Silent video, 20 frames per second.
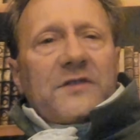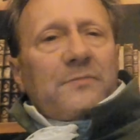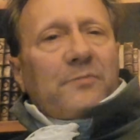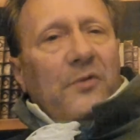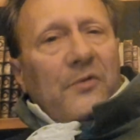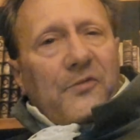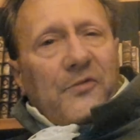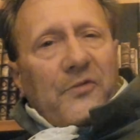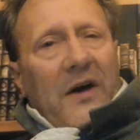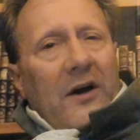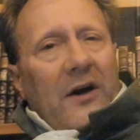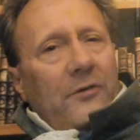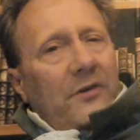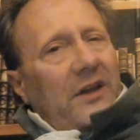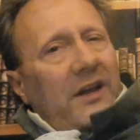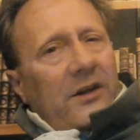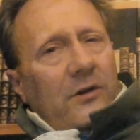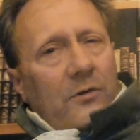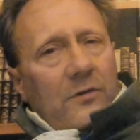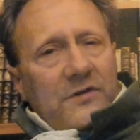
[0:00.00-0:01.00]
profound
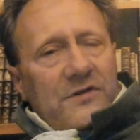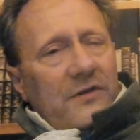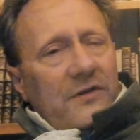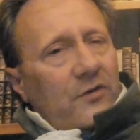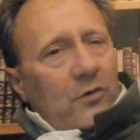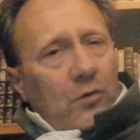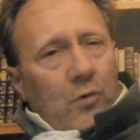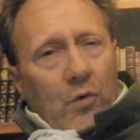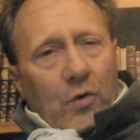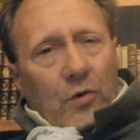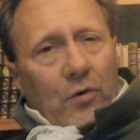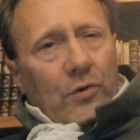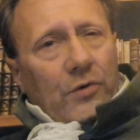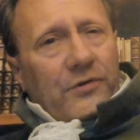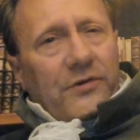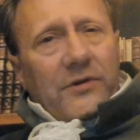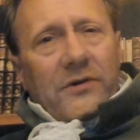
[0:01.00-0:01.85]
ignorance of the world,